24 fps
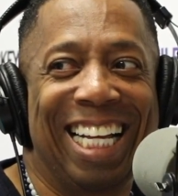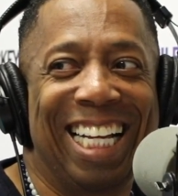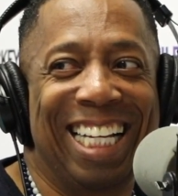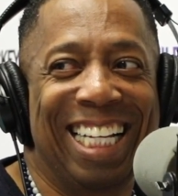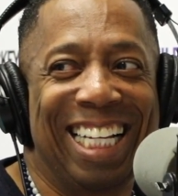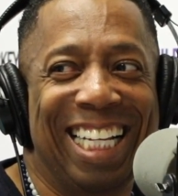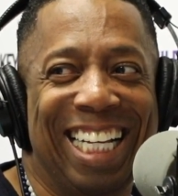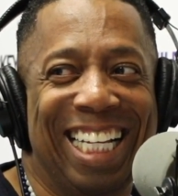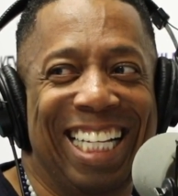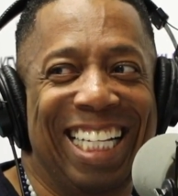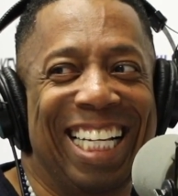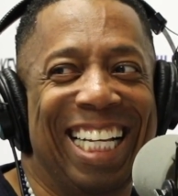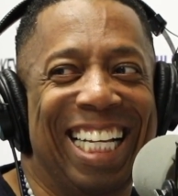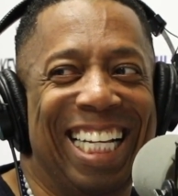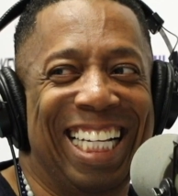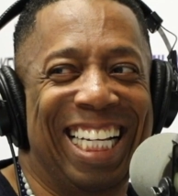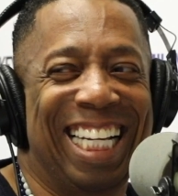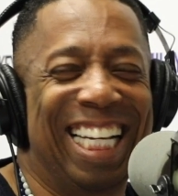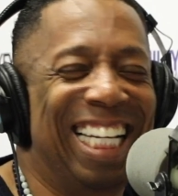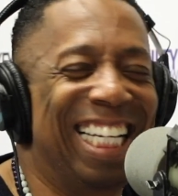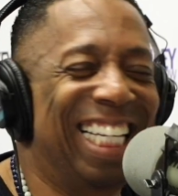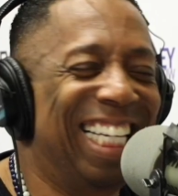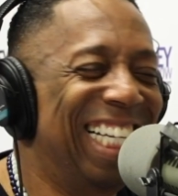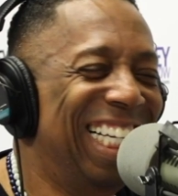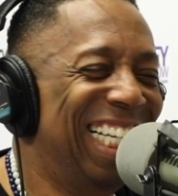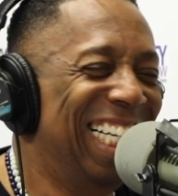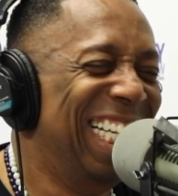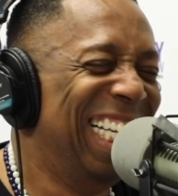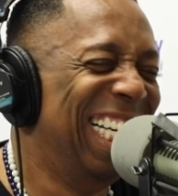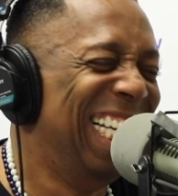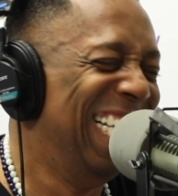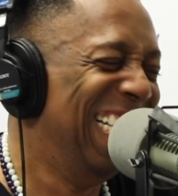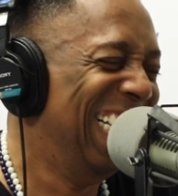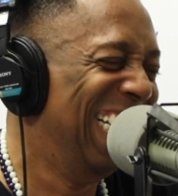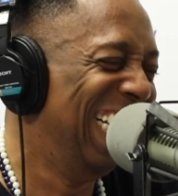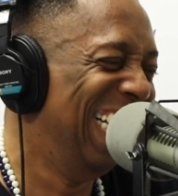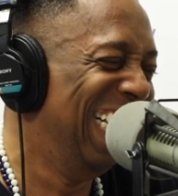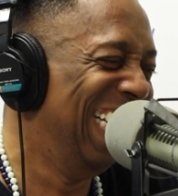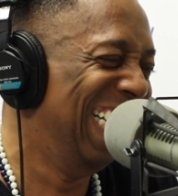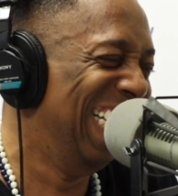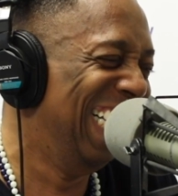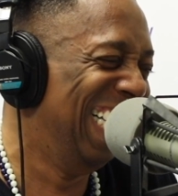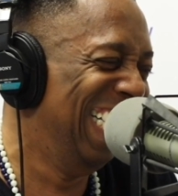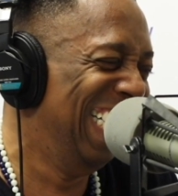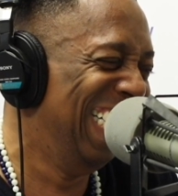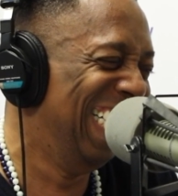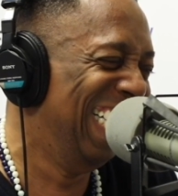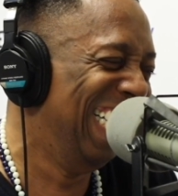Ricky. Don't touch that. Yeah,
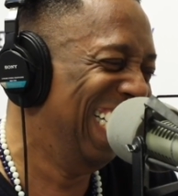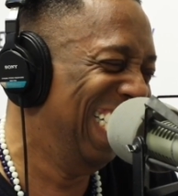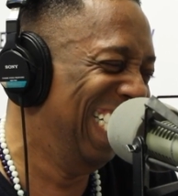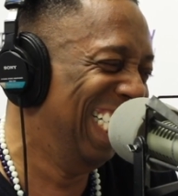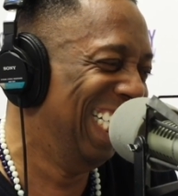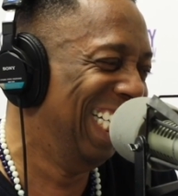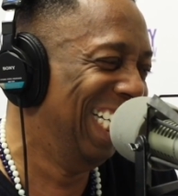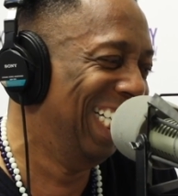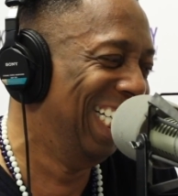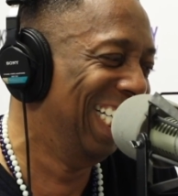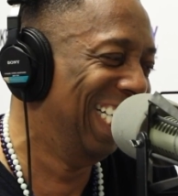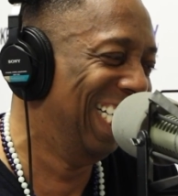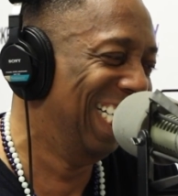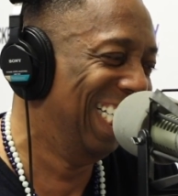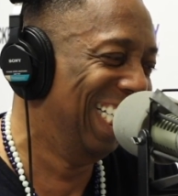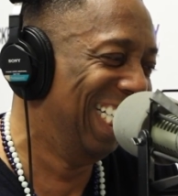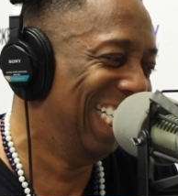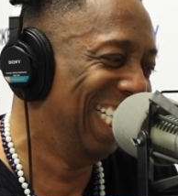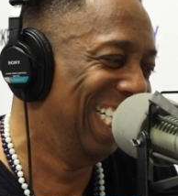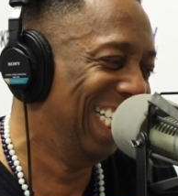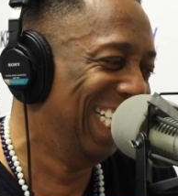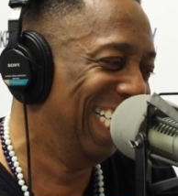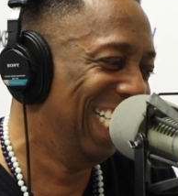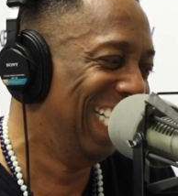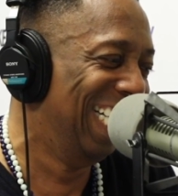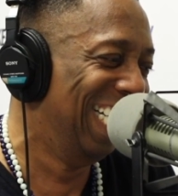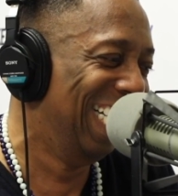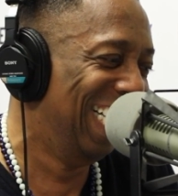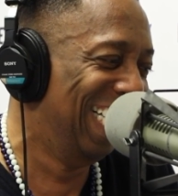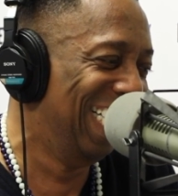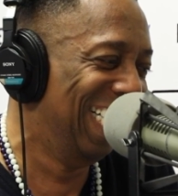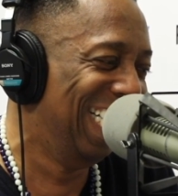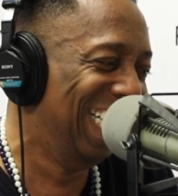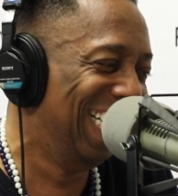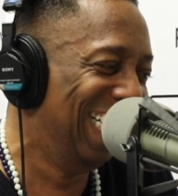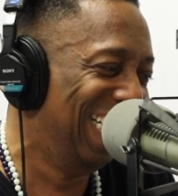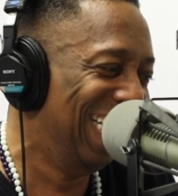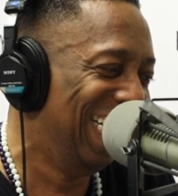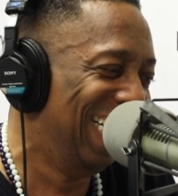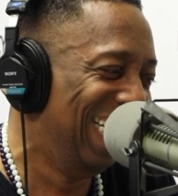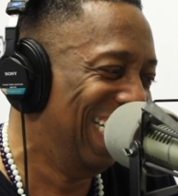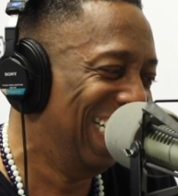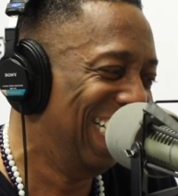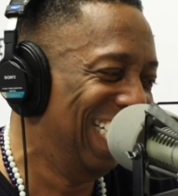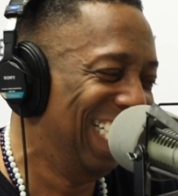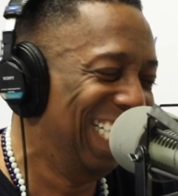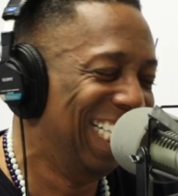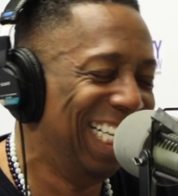let him. Uh. Don't touch that. By
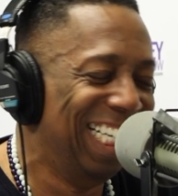the way,